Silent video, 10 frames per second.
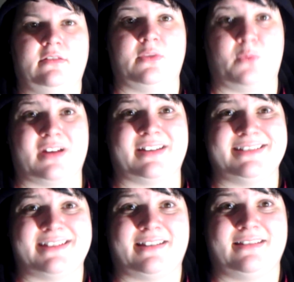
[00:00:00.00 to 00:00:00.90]
The Walking
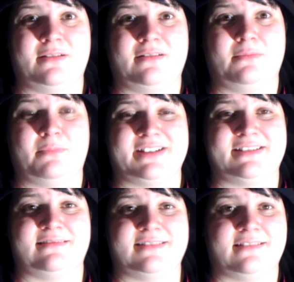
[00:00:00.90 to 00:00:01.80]
Dead by
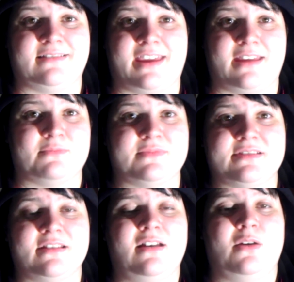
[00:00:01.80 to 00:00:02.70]
Telltale Games
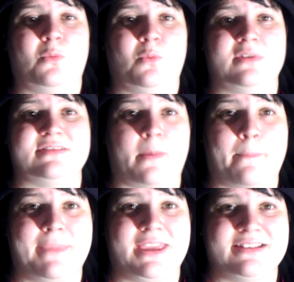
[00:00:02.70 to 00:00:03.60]
was
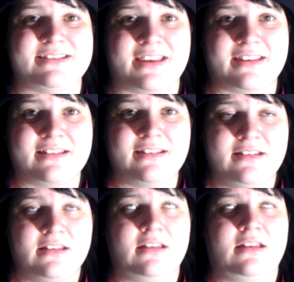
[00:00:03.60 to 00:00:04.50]
amazing.
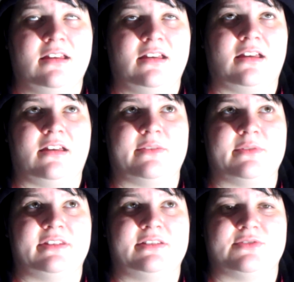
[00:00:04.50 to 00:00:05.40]
I
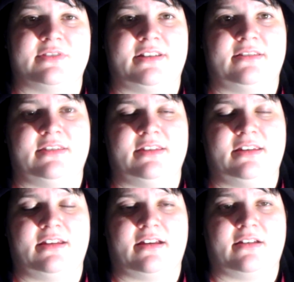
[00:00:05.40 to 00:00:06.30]
really enjoyed it.
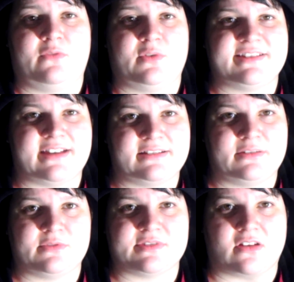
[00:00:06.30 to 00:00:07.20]
The voice
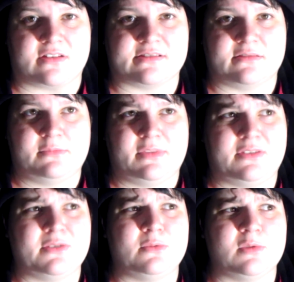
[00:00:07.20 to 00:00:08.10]
acting was awesome.
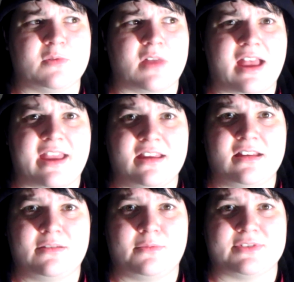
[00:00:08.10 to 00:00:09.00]
The Hulu guy,
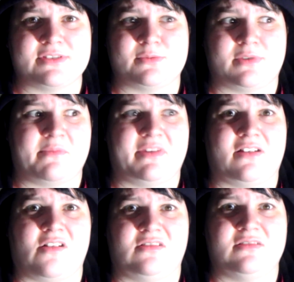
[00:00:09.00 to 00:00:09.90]
which is what I'm going to
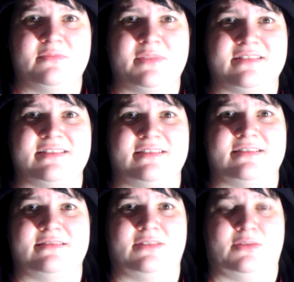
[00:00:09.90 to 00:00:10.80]
call him because
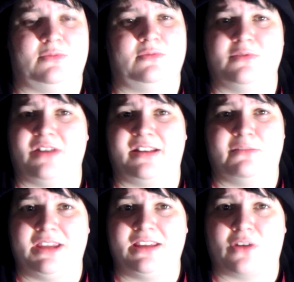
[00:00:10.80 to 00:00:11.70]
he's the Hulu guy to
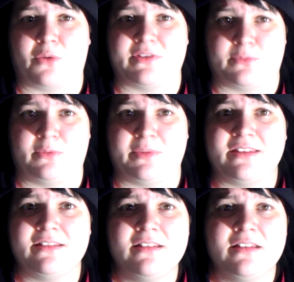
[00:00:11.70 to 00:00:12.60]
me and always will be,